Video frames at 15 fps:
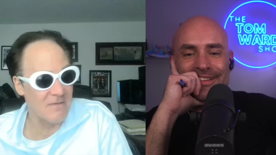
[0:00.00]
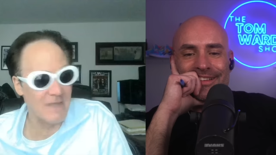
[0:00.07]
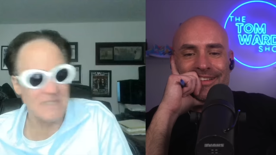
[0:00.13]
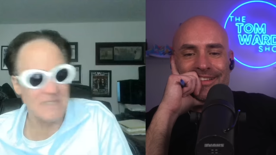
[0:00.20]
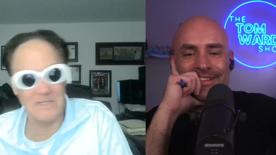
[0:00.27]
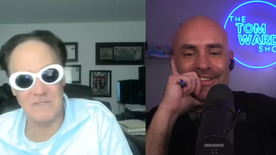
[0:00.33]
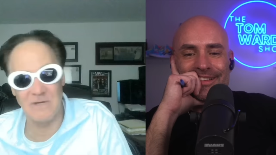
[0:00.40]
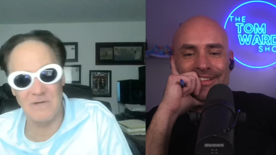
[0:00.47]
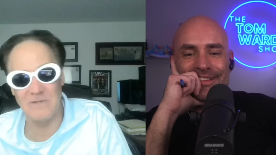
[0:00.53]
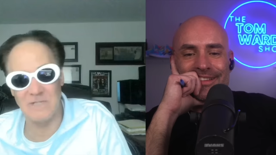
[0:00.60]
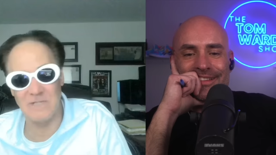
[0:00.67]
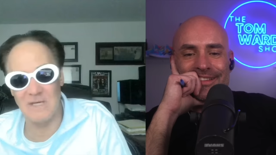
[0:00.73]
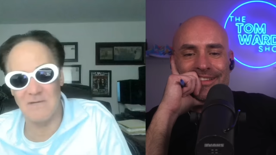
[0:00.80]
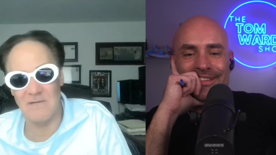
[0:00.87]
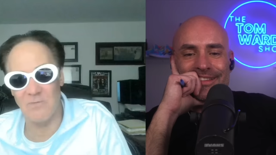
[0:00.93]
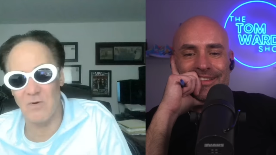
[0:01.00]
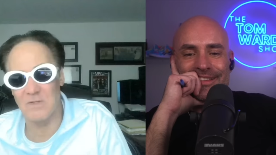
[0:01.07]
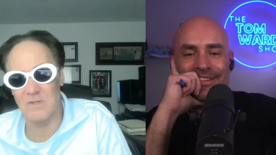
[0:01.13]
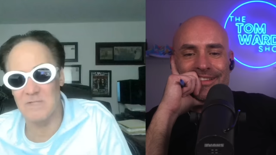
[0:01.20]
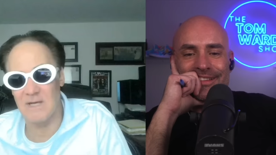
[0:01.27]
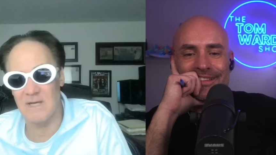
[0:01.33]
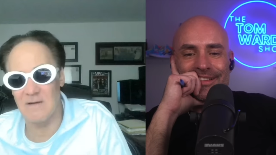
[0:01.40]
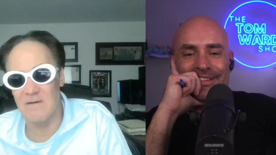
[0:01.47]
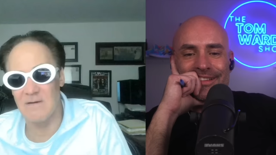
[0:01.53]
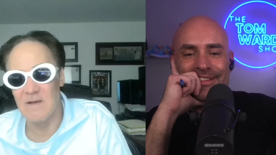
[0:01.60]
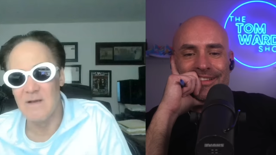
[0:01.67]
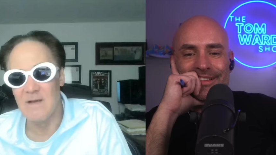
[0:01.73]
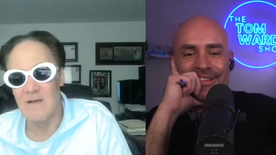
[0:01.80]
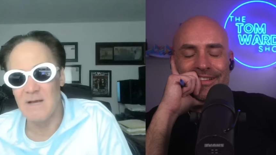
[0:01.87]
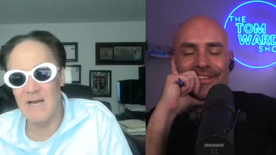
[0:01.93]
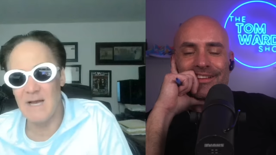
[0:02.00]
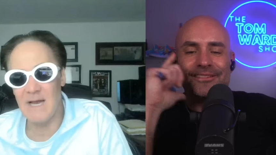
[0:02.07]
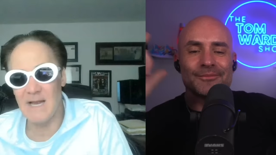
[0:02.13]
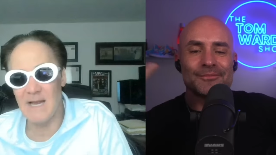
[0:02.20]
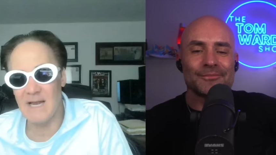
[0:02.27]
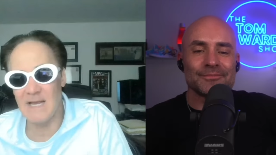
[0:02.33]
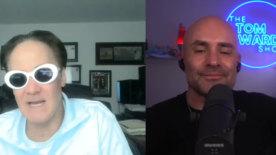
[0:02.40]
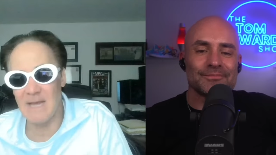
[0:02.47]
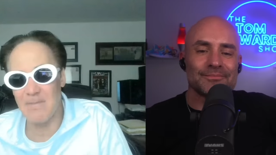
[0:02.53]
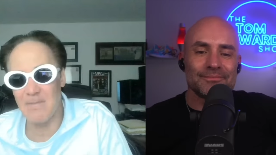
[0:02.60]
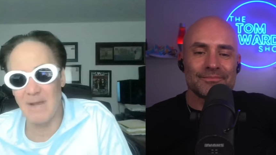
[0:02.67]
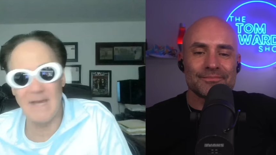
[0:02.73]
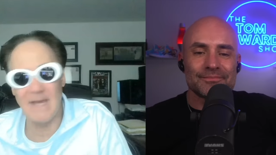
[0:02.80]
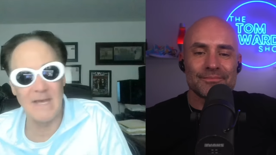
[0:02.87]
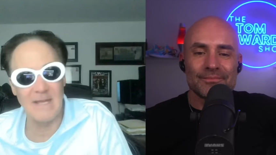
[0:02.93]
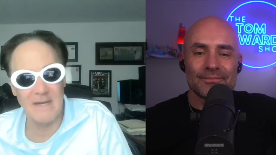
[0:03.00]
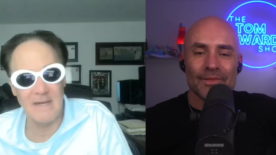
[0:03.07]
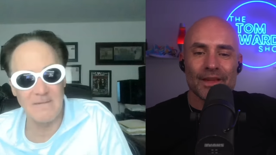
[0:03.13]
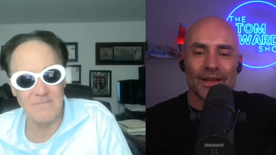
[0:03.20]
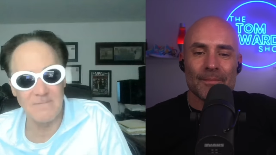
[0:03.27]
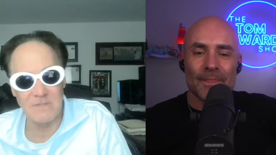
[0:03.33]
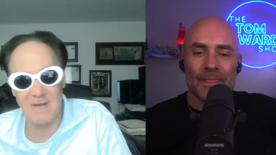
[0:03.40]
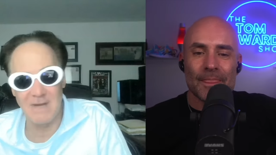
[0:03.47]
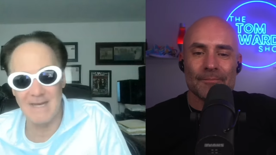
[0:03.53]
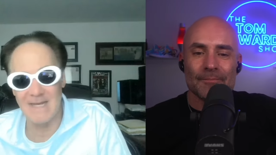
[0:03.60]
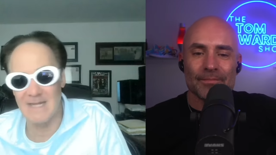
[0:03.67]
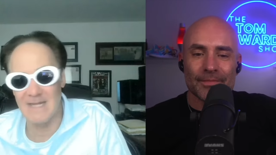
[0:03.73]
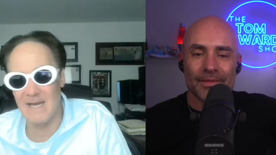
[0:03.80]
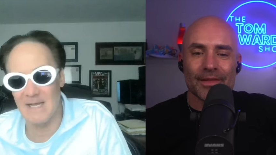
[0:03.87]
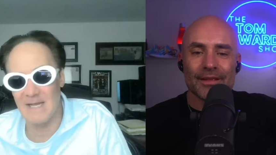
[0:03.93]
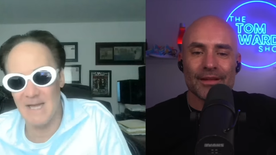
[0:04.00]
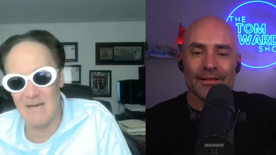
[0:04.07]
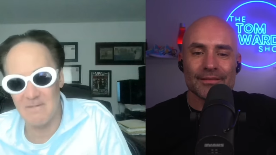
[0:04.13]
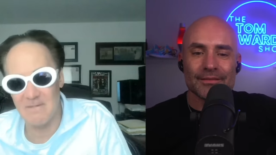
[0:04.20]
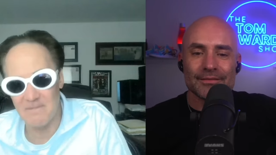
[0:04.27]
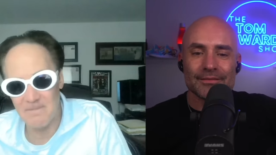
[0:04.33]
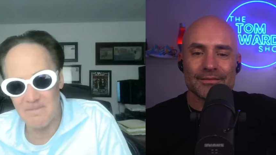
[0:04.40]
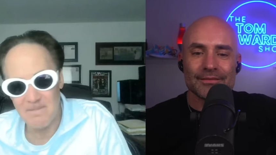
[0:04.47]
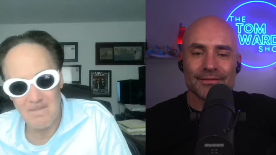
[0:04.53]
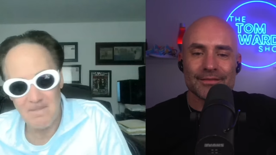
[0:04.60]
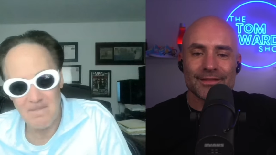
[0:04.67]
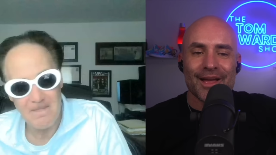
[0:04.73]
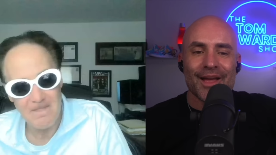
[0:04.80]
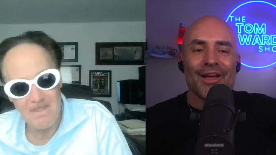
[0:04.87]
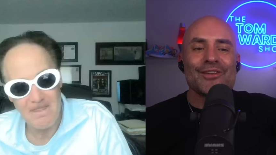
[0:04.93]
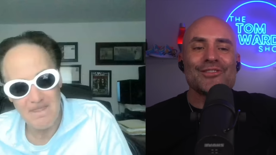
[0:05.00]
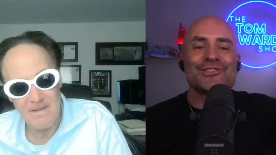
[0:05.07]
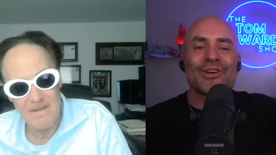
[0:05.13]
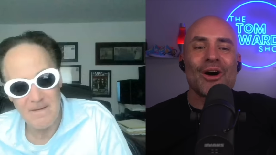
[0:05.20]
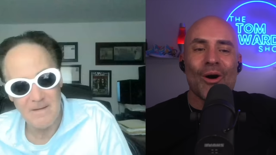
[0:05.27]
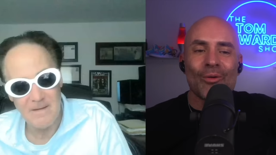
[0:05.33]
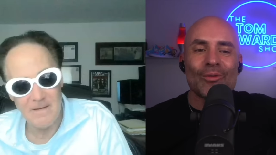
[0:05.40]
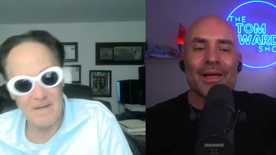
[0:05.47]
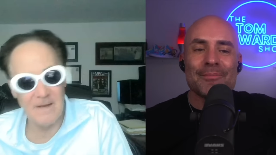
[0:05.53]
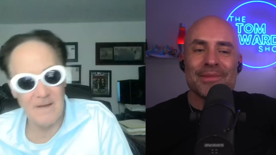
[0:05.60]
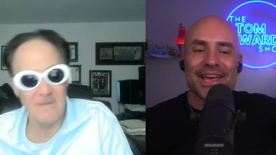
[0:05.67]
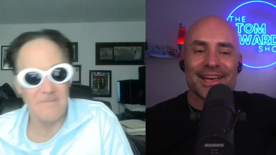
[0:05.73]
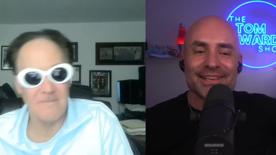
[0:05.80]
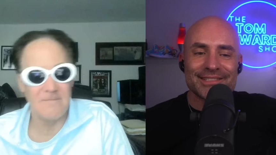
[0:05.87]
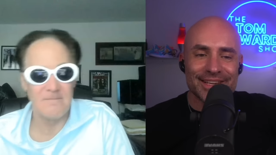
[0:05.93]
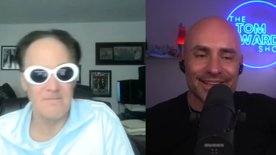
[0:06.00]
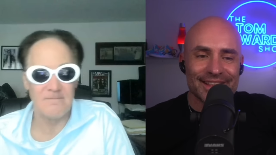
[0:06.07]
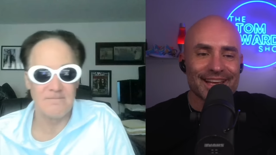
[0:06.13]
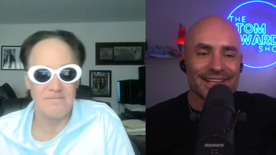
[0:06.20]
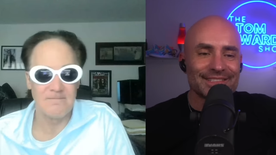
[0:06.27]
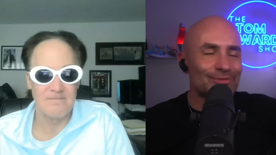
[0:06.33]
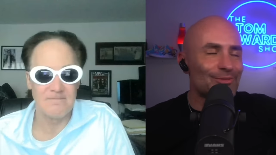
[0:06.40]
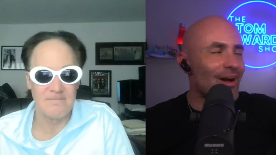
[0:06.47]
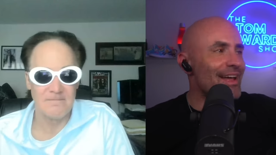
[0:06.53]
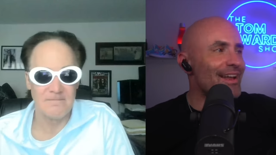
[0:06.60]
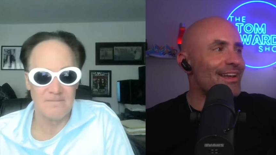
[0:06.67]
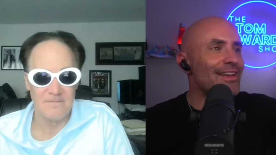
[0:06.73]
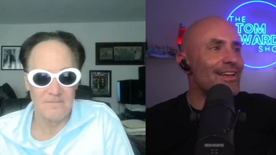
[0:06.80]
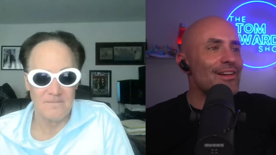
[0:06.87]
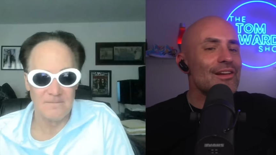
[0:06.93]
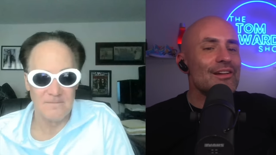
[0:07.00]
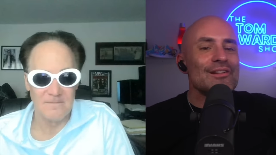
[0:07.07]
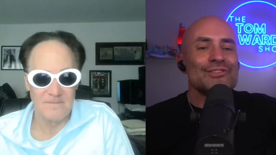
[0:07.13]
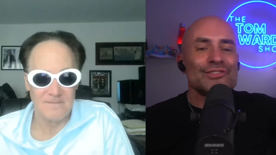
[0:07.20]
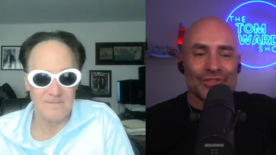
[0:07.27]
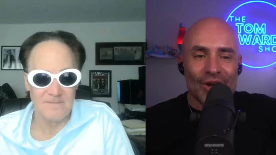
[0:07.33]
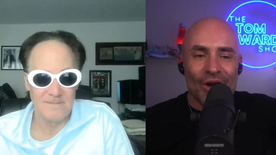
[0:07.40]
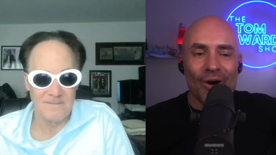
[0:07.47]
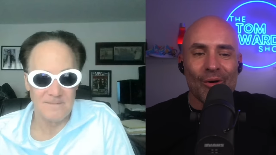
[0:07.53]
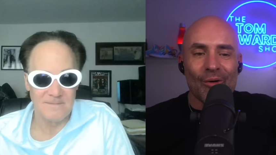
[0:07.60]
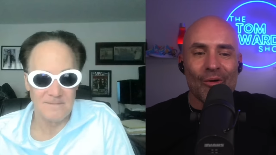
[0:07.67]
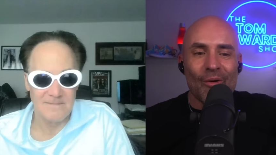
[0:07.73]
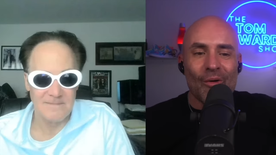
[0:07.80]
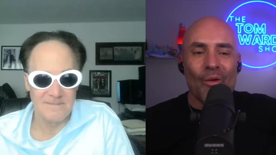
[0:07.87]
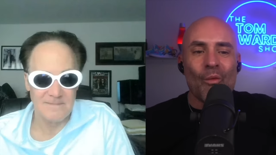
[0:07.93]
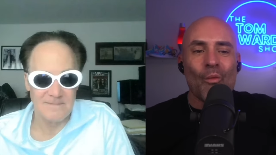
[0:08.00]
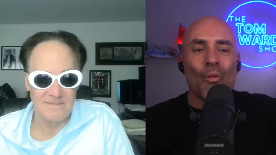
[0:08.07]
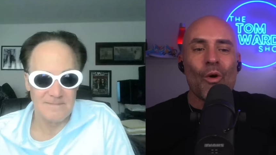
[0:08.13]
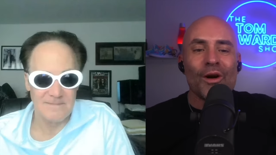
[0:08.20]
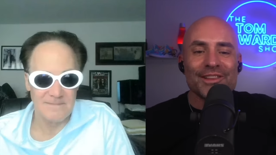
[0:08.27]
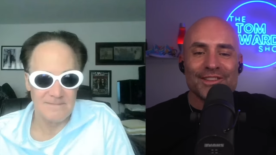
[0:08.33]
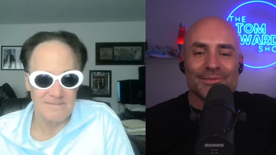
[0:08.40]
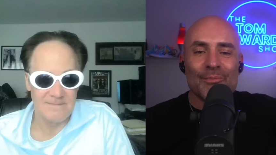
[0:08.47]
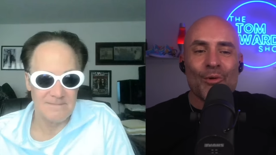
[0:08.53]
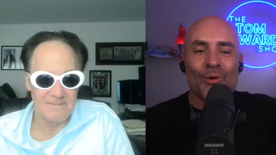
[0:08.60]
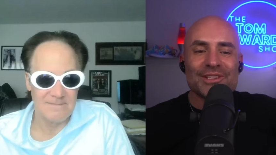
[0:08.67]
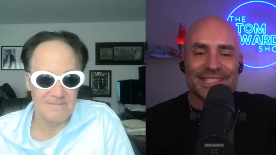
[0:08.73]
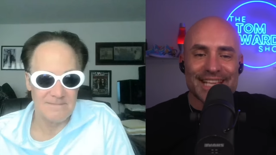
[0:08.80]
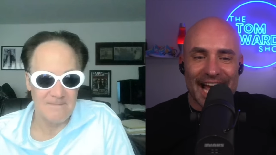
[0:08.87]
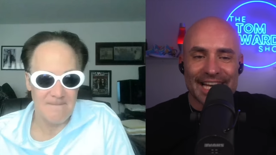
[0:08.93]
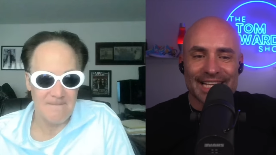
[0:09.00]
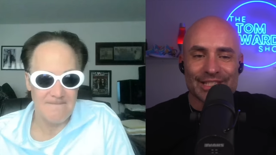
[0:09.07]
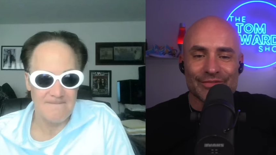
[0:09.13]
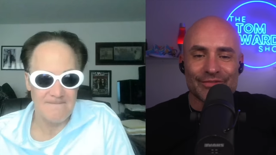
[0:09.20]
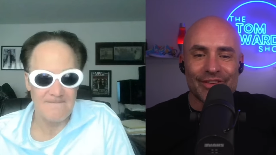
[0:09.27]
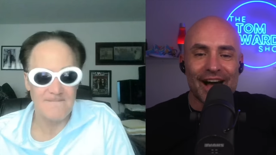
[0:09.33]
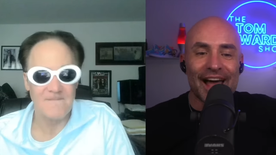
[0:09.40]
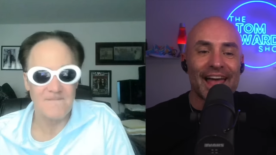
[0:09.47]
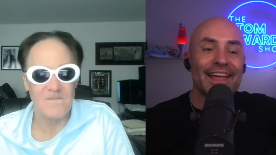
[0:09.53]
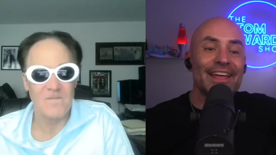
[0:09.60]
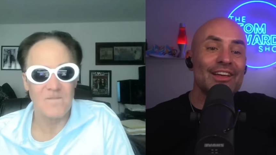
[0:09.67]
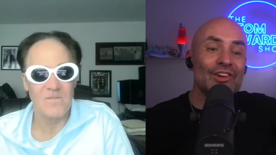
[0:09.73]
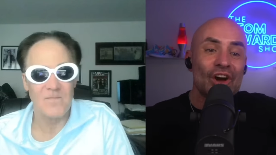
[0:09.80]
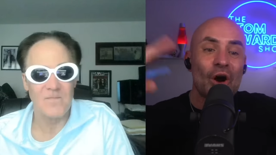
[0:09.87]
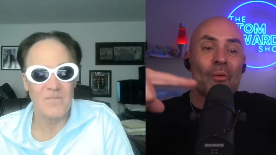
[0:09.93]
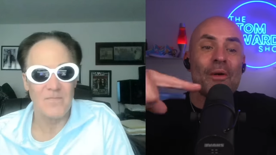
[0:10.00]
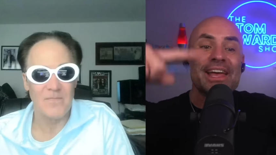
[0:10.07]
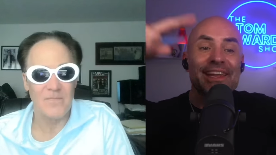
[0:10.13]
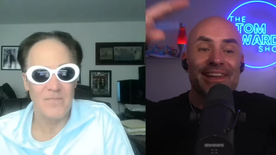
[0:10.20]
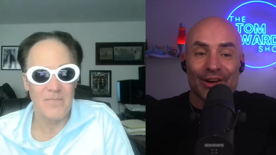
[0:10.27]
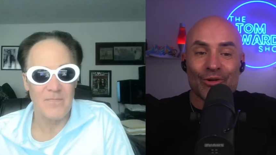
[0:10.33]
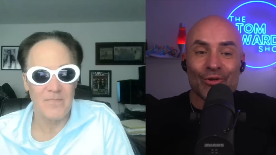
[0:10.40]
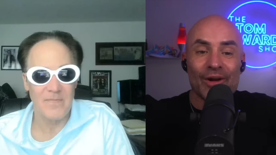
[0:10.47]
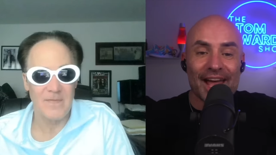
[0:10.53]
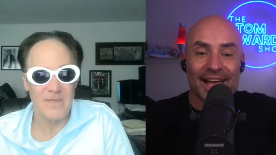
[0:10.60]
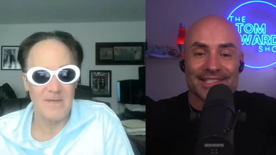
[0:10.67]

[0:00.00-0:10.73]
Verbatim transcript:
Speaker 1: nice associate works there and I got to get Blake in there so I can get the hell out.
Speaker 2: So let me ask you this, right? So what's more satisfying, going into Craig's and